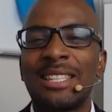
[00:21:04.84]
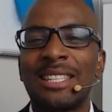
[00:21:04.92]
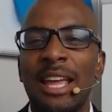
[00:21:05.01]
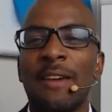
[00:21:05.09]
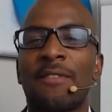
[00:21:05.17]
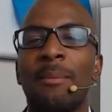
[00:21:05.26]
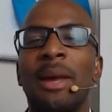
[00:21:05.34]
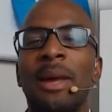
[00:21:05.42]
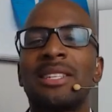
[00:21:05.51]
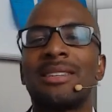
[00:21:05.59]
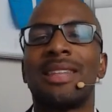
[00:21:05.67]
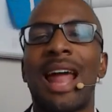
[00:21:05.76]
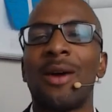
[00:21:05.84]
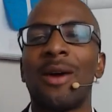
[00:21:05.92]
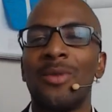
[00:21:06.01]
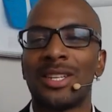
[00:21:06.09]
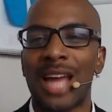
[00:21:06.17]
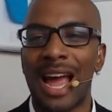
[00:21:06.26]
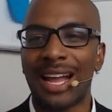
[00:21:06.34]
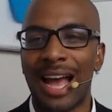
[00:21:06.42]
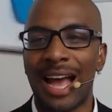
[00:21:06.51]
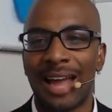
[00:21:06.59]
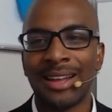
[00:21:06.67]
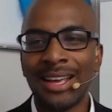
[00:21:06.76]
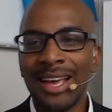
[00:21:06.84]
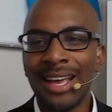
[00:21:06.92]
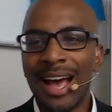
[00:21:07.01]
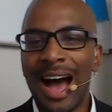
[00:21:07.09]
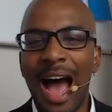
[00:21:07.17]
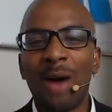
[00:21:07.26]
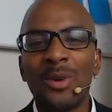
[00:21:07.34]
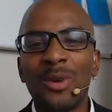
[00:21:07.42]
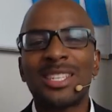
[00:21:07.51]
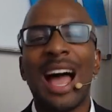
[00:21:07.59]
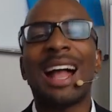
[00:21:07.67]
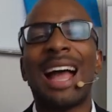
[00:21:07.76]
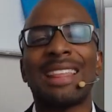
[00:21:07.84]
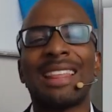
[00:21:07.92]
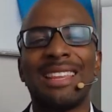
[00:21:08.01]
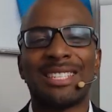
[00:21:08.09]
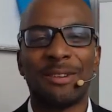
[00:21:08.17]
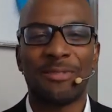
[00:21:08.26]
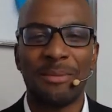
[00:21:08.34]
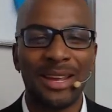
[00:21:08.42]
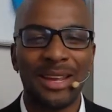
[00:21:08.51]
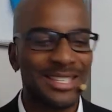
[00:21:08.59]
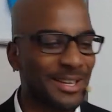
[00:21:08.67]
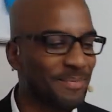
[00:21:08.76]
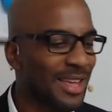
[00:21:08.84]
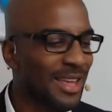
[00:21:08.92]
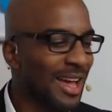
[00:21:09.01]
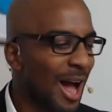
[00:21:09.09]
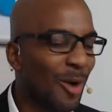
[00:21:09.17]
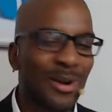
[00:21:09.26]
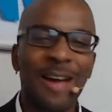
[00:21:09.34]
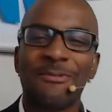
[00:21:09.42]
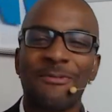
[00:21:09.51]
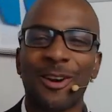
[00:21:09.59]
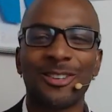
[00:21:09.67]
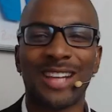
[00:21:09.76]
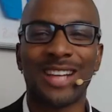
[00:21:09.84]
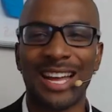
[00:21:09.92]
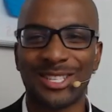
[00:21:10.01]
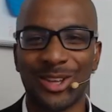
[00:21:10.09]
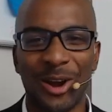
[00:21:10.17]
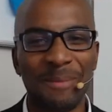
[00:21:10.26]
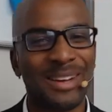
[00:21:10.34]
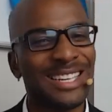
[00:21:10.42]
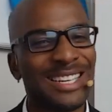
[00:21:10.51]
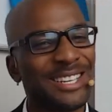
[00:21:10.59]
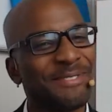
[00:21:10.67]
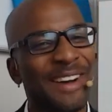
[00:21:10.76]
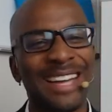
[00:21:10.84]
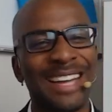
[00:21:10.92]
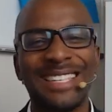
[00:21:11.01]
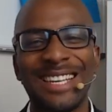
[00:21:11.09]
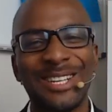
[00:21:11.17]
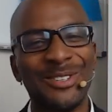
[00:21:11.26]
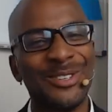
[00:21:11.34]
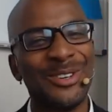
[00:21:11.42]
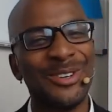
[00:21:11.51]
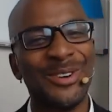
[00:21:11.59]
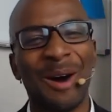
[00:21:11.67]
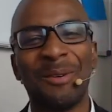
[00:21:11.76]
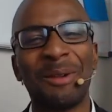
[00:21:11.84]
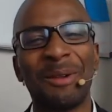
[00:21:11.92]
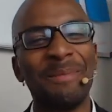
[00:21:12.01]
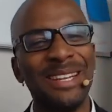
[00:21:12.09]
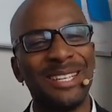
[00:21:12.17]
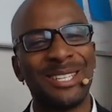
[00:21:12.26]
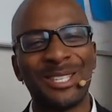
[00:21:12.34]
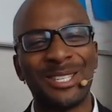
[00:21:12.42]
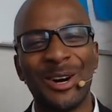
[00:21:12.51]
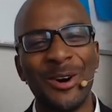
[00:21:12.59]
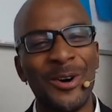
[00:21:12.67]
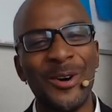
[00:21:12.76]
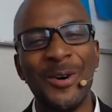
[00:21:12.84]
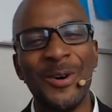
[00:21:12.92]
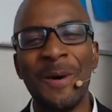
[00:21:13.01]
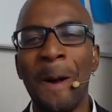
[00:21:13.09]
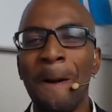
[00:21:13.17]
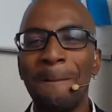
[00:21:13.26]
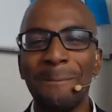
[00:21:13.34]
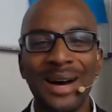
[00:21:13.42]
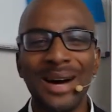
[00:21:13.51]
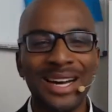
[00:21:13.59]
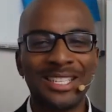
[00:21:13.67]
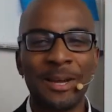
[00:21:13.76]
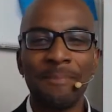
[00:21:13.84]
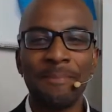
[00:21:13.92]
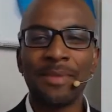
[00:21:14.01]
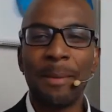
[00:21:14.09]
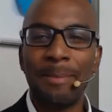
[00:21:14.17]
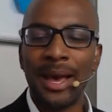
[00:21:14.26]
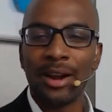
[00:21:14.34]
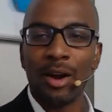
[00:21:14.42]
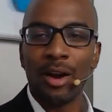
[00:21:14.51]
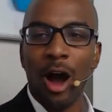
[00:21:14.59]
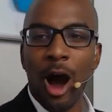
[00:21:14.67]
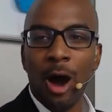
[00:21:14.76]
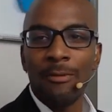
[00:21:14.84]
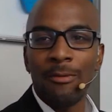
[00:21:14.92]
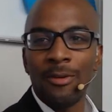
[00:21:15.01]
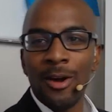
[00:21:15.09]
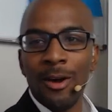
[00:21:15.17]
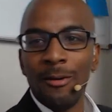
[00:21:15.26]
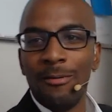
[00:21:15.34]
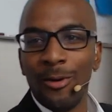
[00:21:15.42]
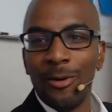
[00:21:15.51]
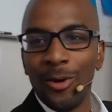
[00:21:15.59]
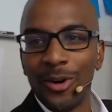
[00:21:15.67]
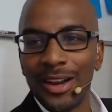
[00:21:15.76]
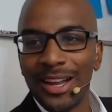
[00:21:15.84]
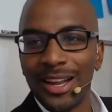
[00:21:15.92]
information that I wish I got. I wish I got this information when I first got started, because if I did, I would have been so much better off for it.